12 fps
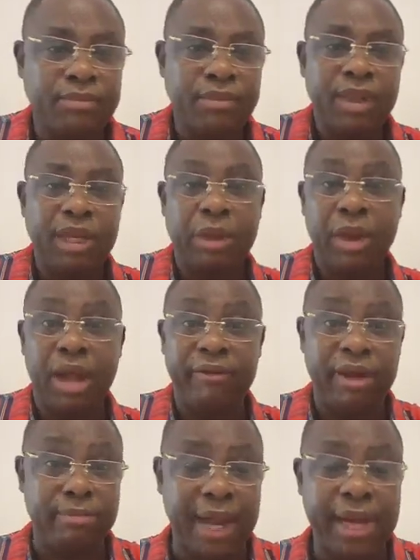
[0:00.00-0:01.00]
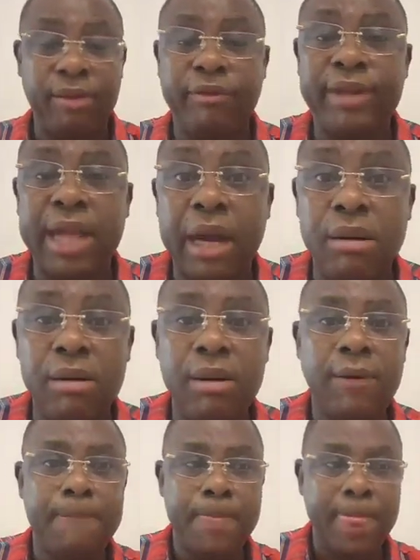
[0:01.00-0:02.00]
They don't have a mind of their
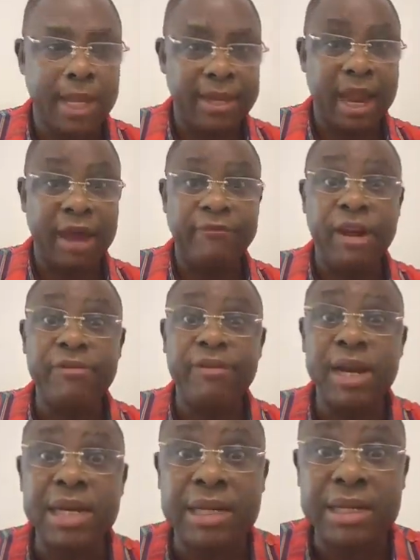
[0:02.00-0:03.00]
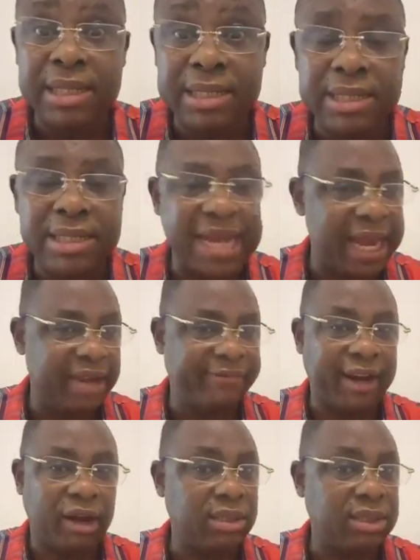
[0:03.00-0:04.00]
own. They are very, very greedy. They are
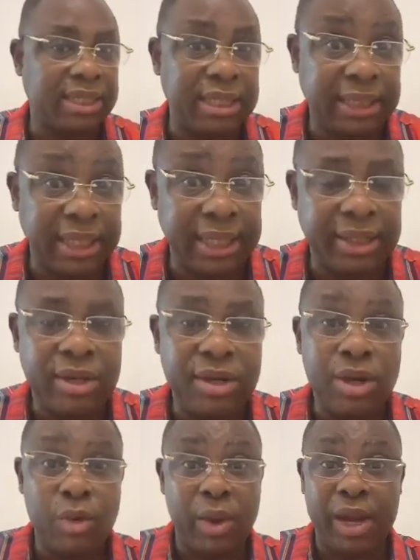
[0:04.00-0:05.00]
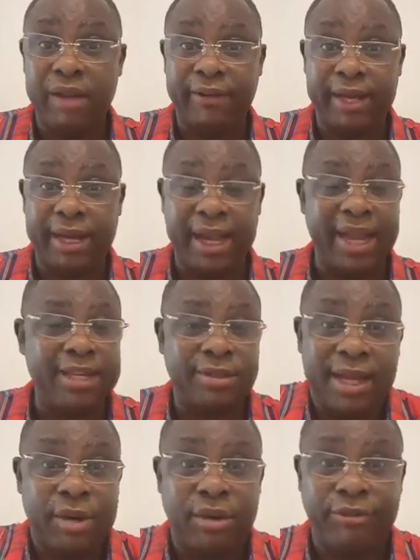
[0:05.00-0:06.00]
never contented. Wherever they are is not
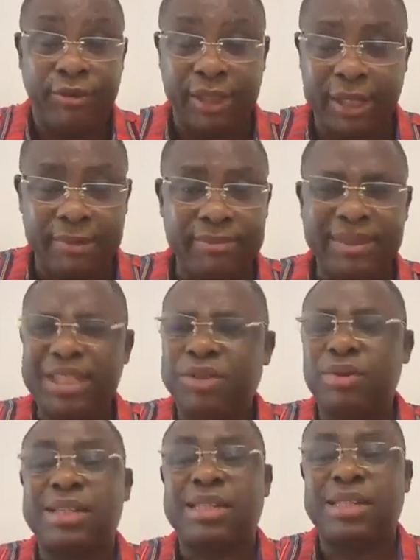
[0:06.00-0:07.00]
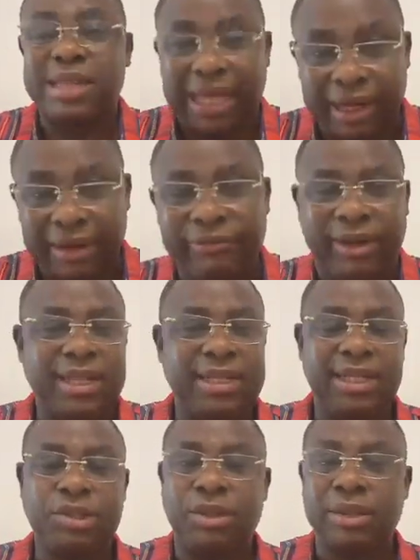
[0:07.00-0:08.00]
enough for them. They just seek
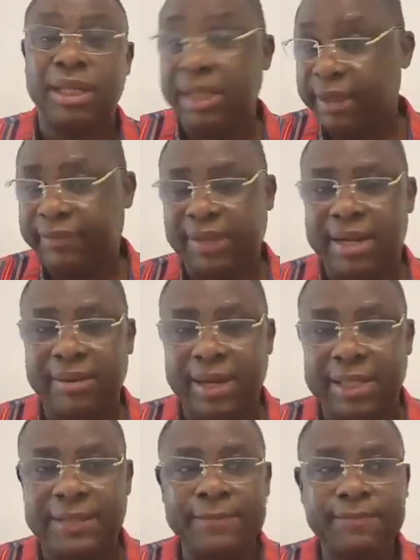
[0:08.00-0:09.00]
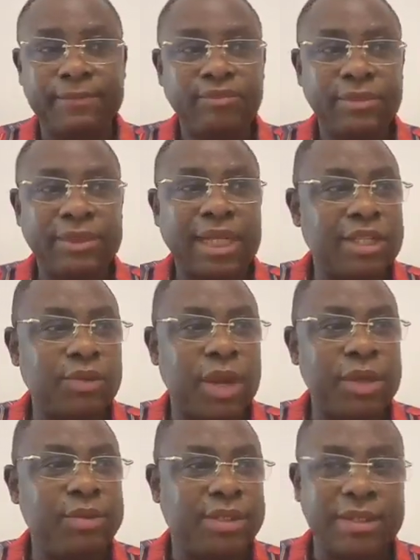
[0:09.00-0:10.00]
validation left and right. That is why
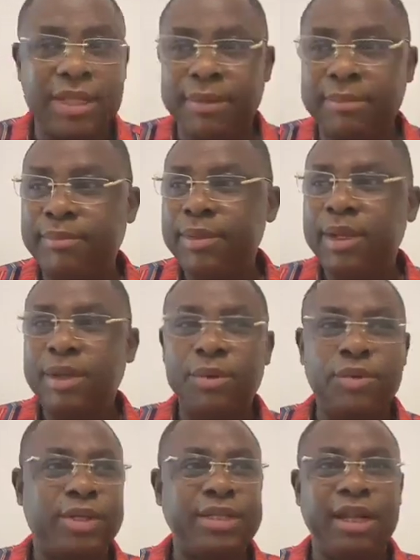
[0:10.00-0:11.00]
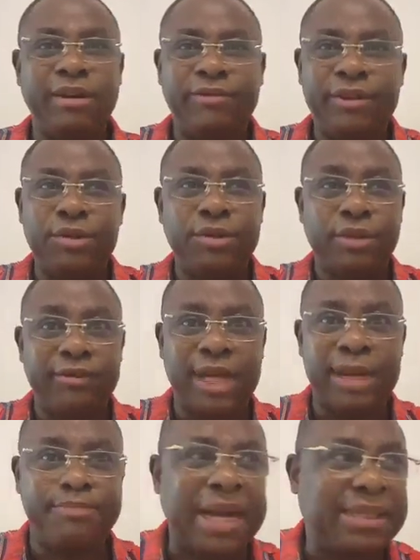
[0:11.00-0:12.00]
you see them. You see their videos of their
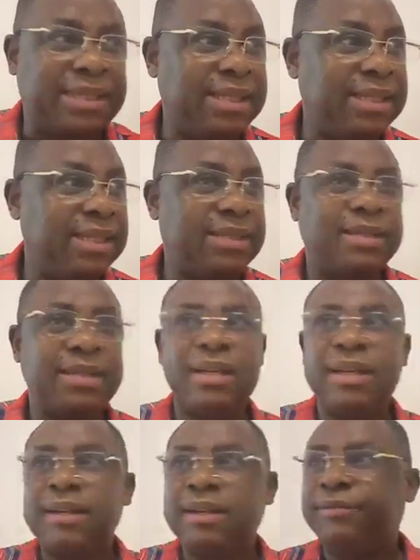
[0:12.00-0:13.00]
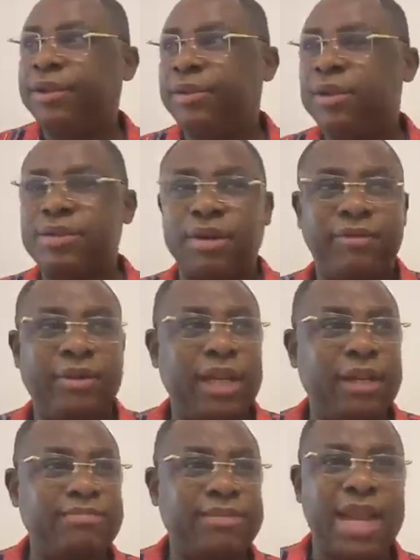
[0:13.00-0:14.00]
parties, videos of
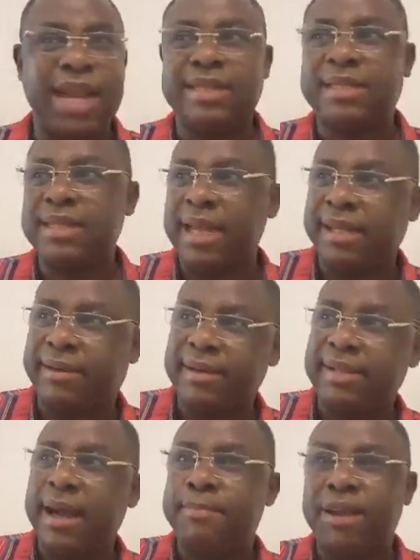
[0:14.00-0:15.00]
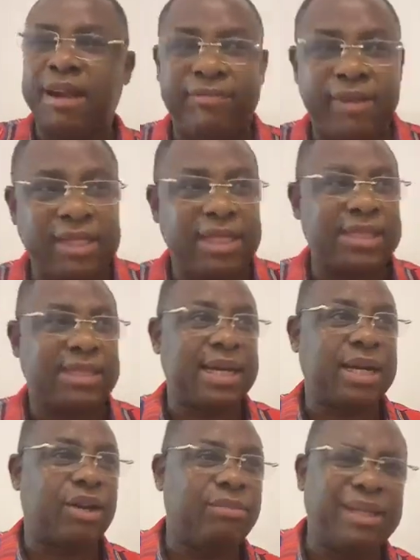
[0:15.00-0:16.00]
them decked, entering their private jets
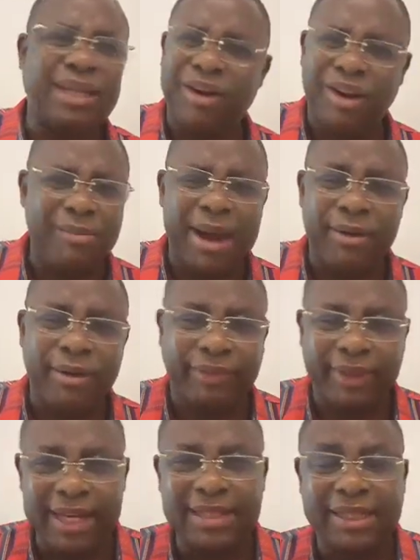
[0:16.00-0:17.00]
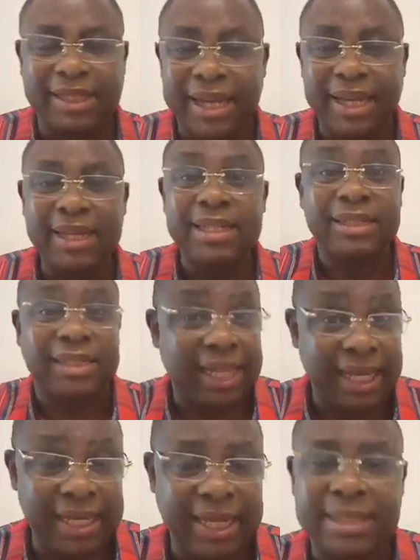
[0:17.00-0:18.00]
and coming there. All manner of things that are
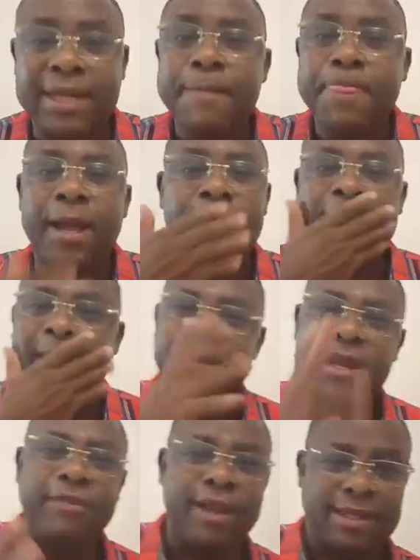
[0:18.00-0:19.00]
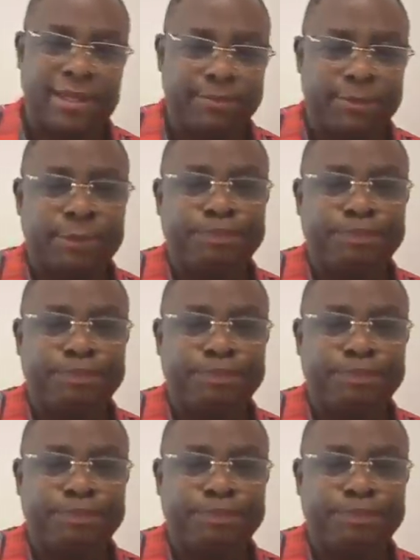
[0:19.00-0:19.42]
shenanigans. Now, let me give you an example.